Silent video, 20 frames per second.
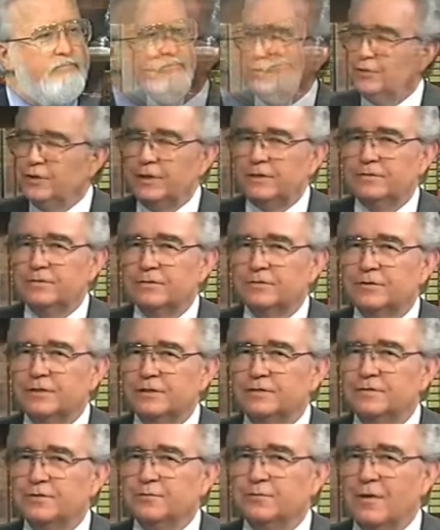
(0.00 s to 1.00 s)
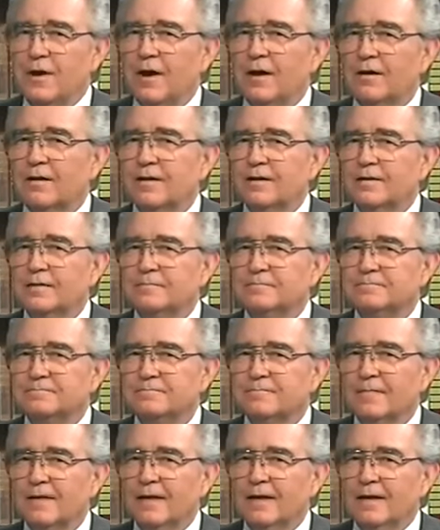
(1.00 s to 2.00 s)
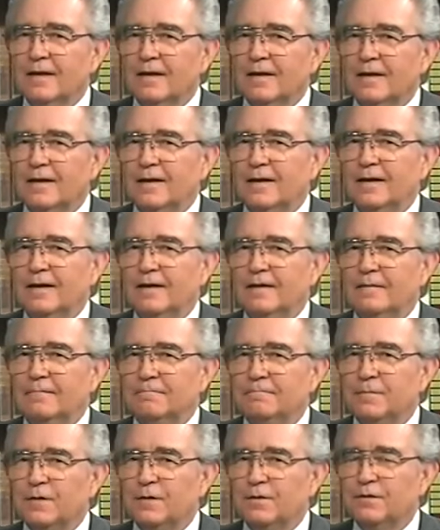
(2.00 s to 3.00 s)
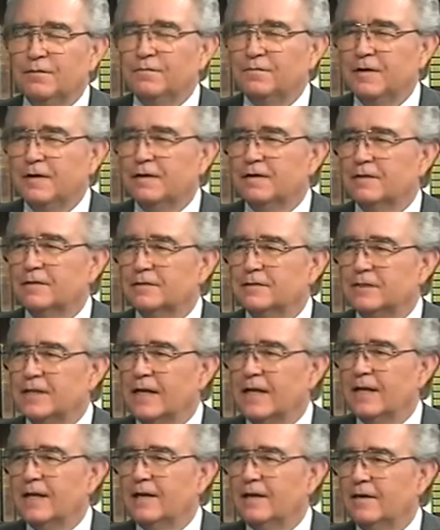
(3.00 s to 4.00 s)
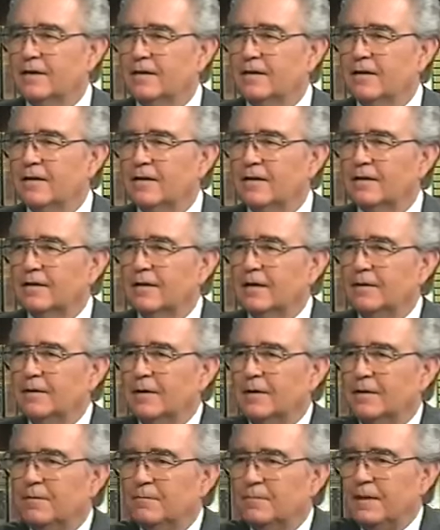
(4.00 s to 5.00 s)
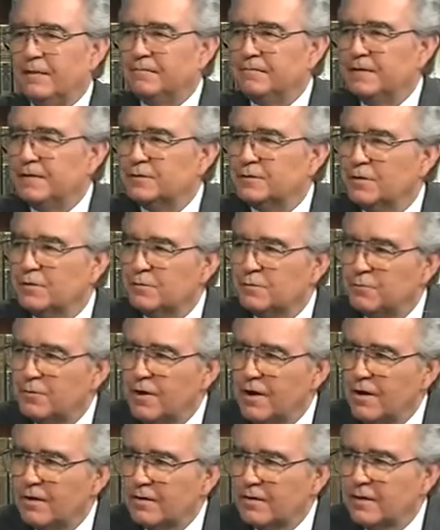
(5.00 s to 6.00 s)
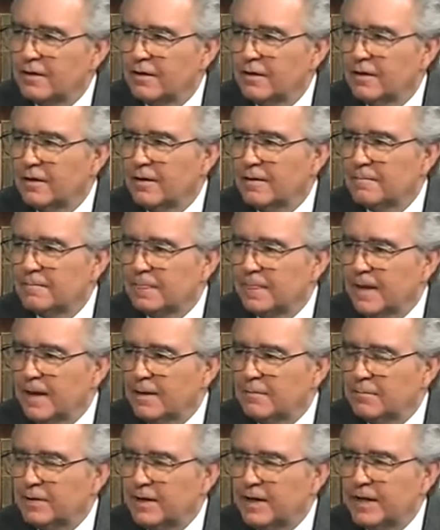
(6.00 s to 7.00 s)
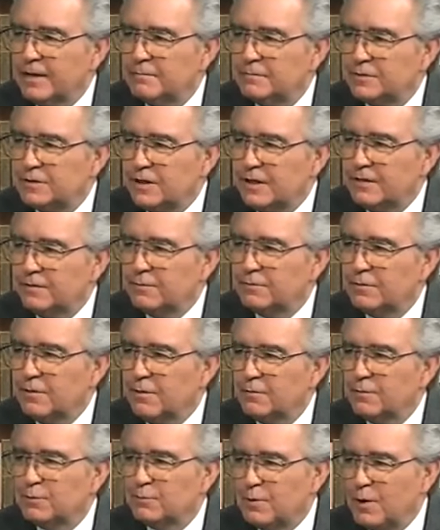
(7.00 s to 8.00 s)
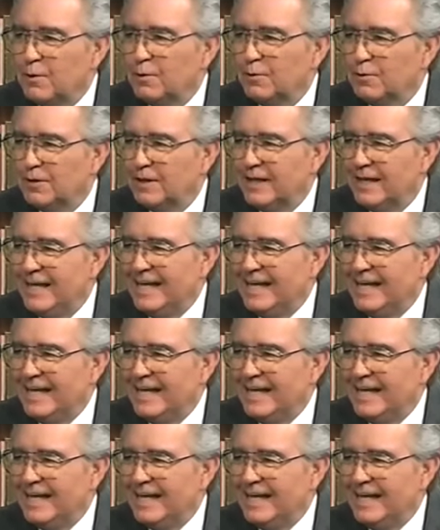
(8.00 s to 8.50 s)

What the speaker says: Jesus is the rock. Heard a fellow say, "My feet's on the rock, and my name's on the roll."